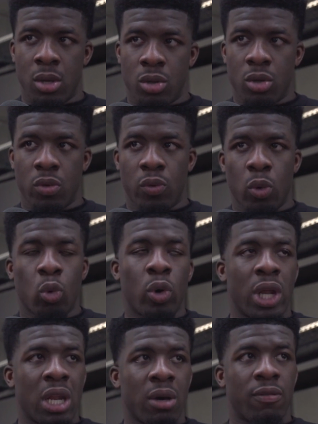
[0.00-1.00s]
you know, we're all
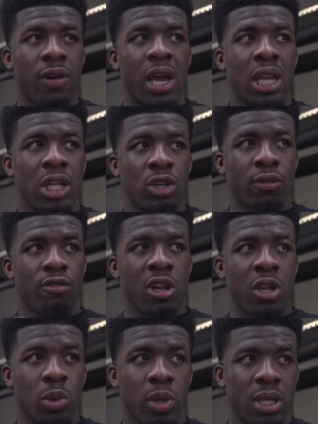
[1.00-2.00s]
gonna end up fighting each other
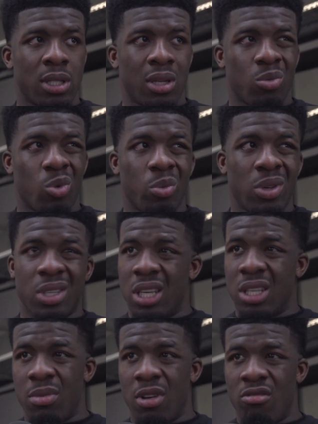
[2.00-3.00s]
anyways, then what we say
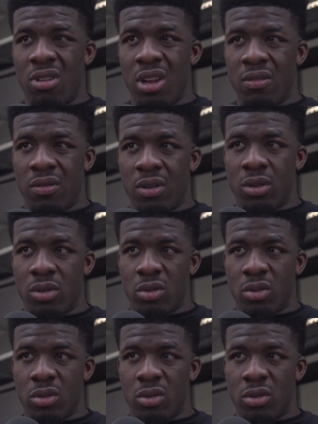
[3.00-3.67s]
is a bit irrelevant.